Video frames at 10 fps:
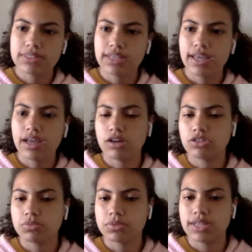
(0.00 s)
say
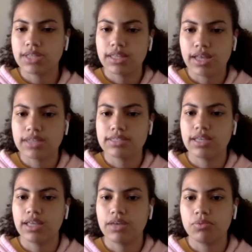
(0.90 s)
100% yes, like
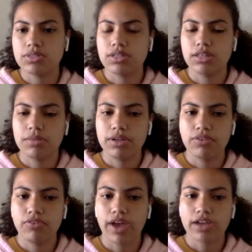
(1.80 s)
it was a
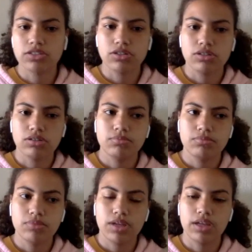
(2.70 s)
limiting factor
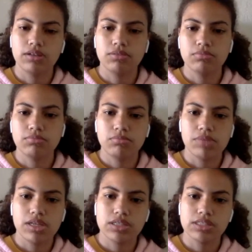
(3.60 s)
in
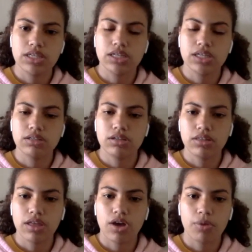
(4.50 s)
me seeking
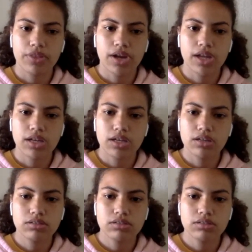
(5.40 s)
the help that I needed.